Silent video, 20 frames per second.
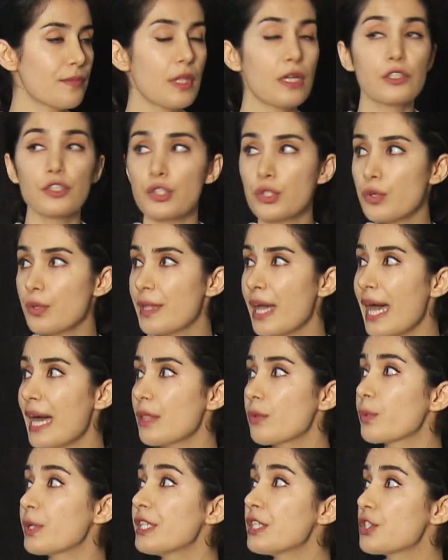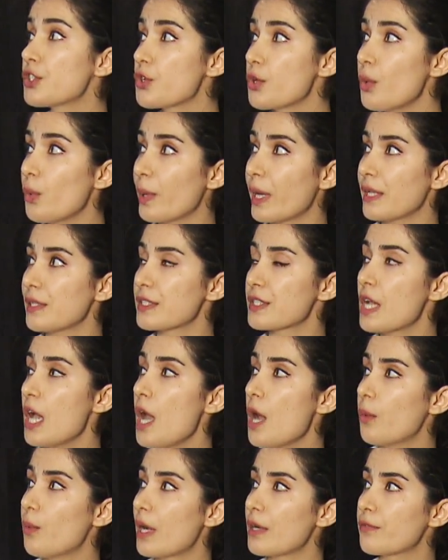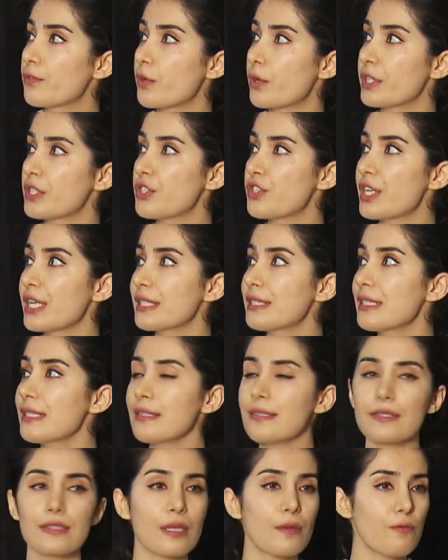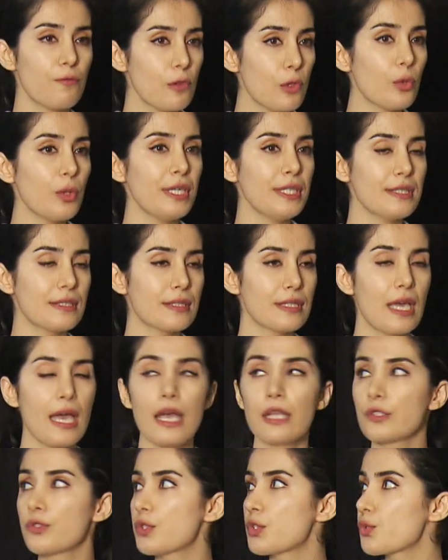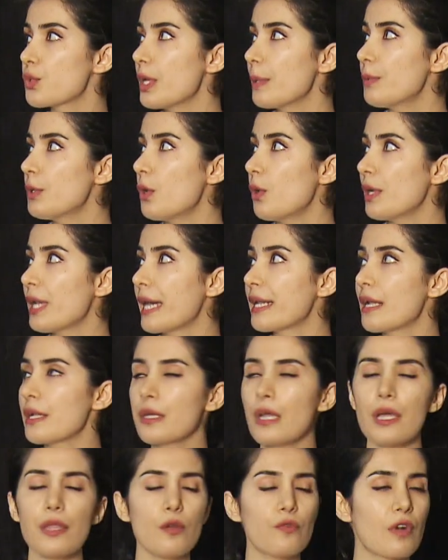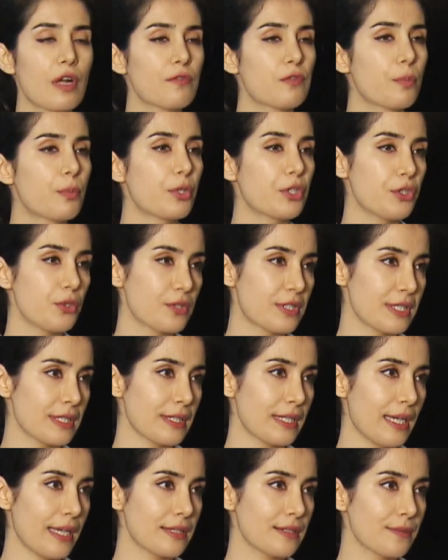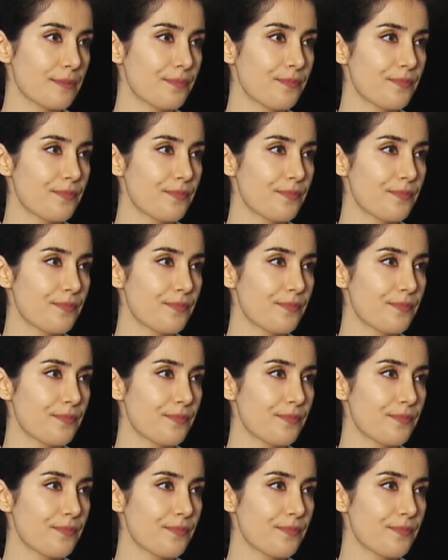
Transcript: To do that, we need 2 wells, one for injecting some fluid to sweep the oil and another one for producing that.